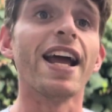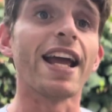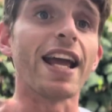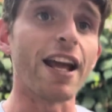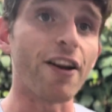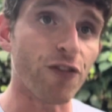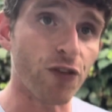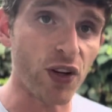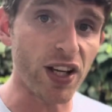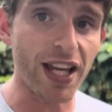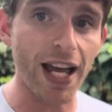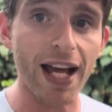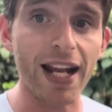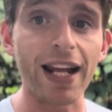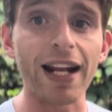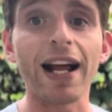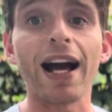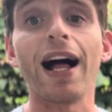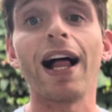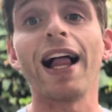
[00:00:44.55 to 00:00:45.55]
If we get
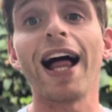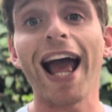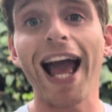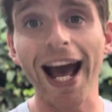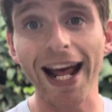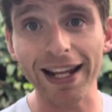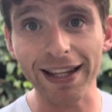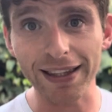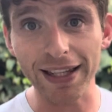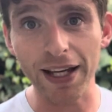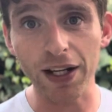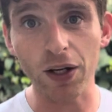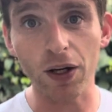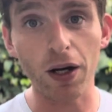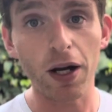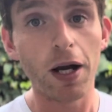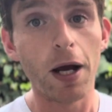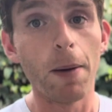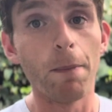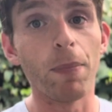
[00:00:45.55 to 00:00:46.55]
it, I'll add it
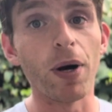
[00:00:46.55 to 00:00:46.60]
later.